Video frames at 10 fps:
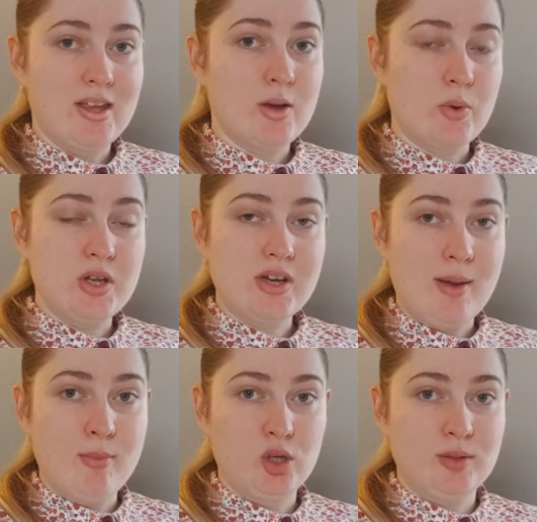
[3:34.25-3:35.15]
When you
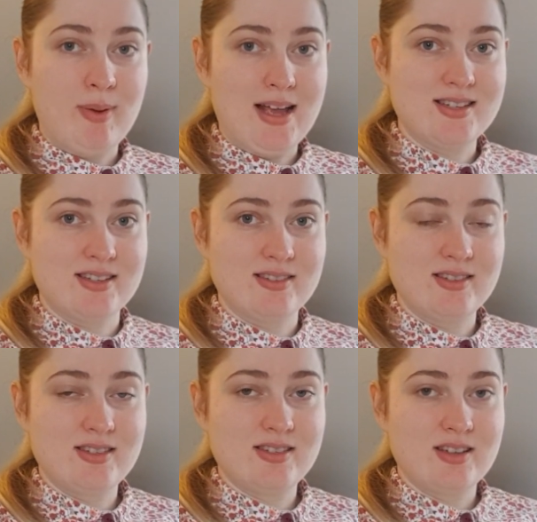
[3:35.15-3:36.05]
get modern
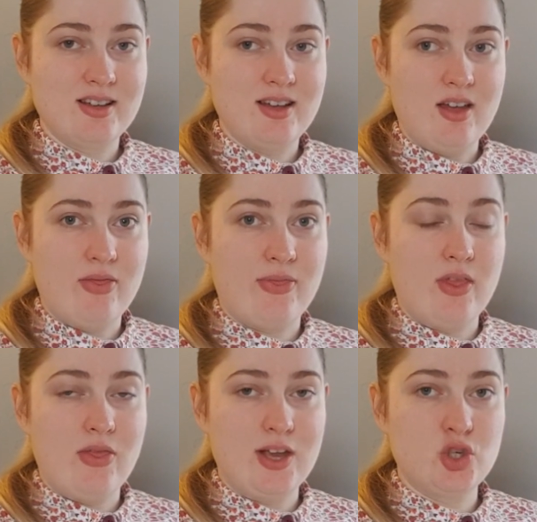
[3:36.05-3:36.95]
patterns,
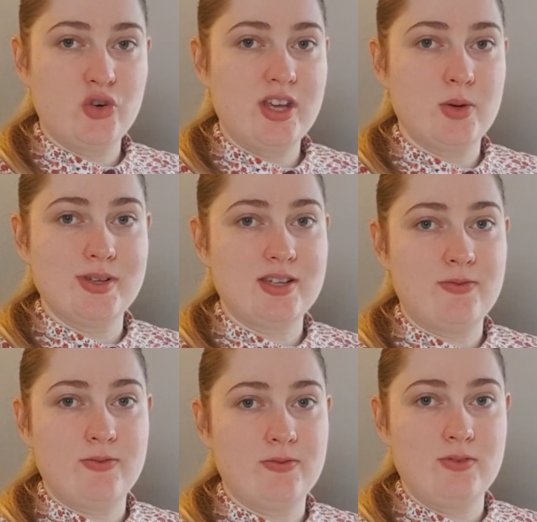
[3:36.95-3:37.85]
they treat you as
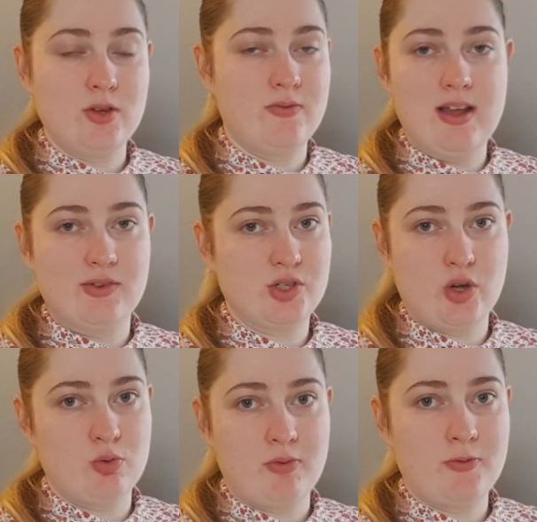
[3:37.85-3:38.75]
if you've never
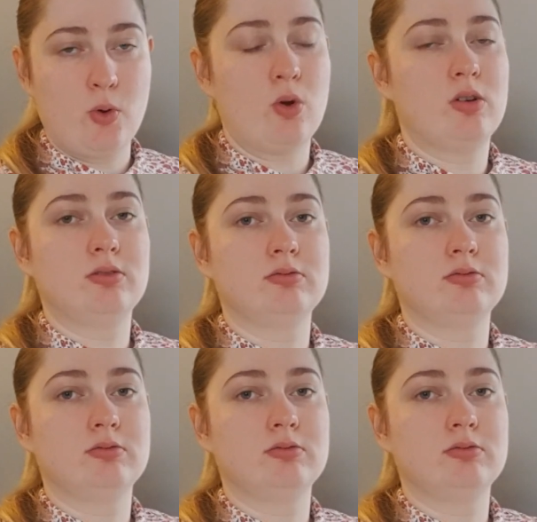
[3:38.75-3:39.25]
sewn before.